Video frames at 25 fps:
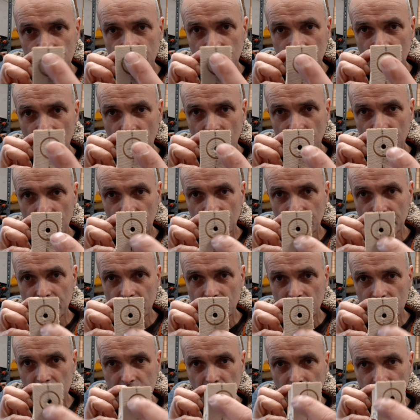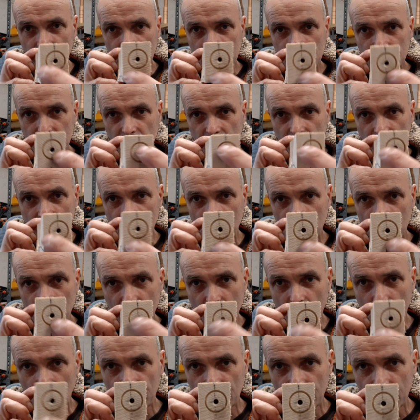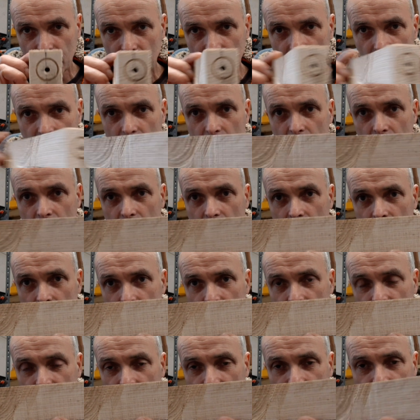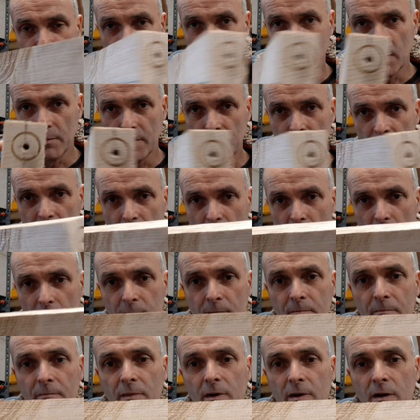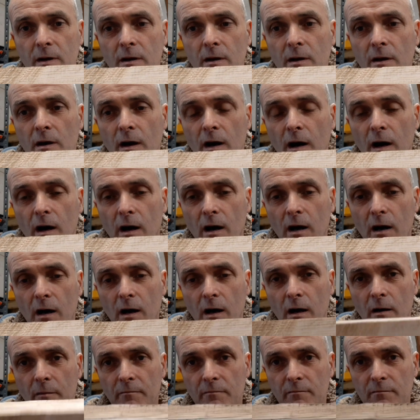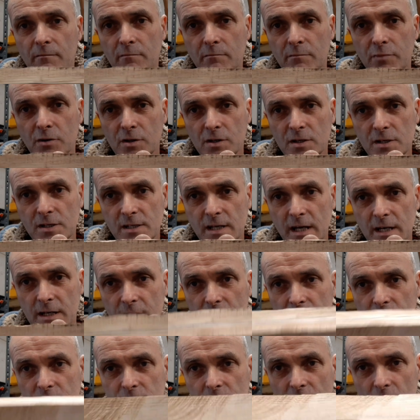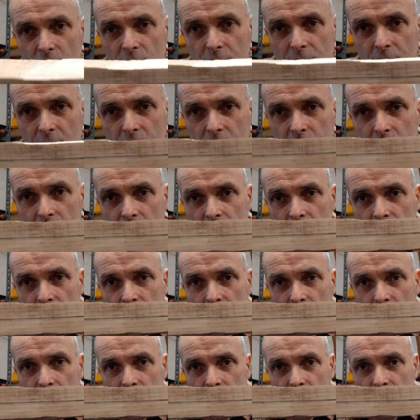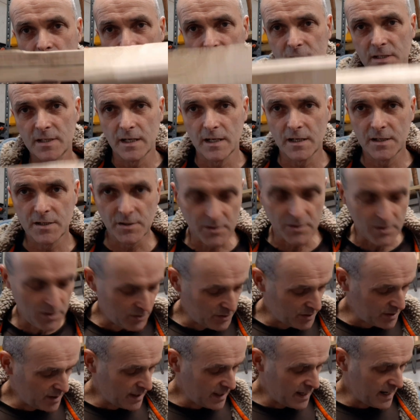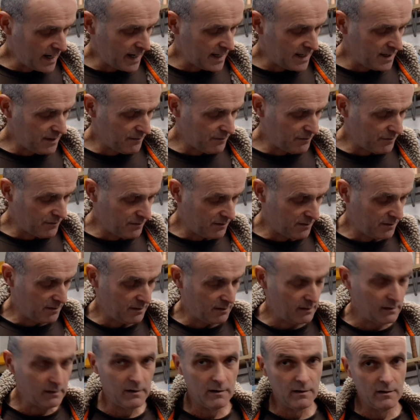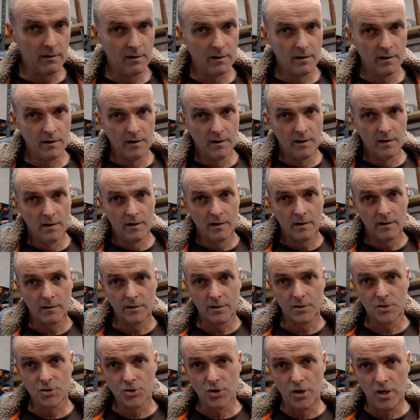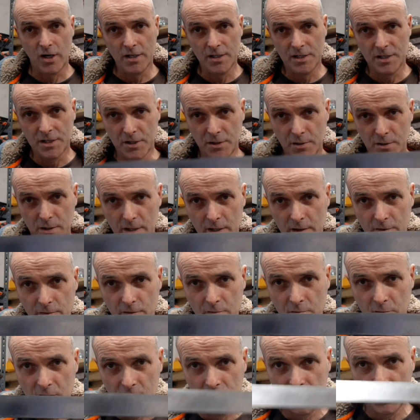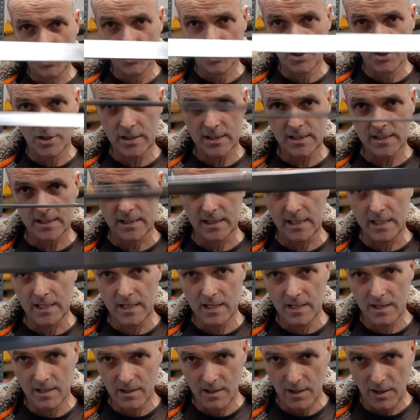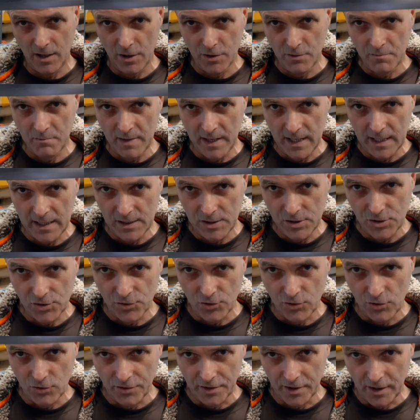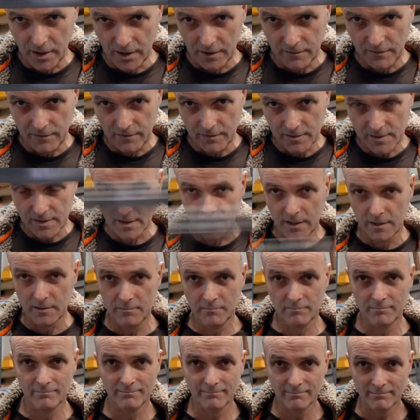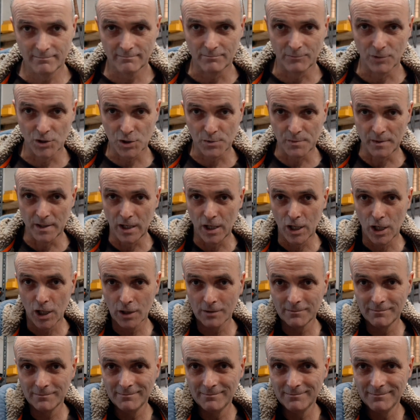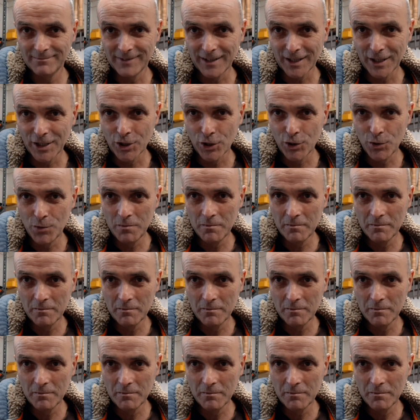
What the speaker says: I'm going to put a 22mm copper bit of plumbing pipe. Put the centres on, but instead of doing it on the lathe, I'm going to try and do it with my trusty homemade draw knife. So wish me luck. Thank you.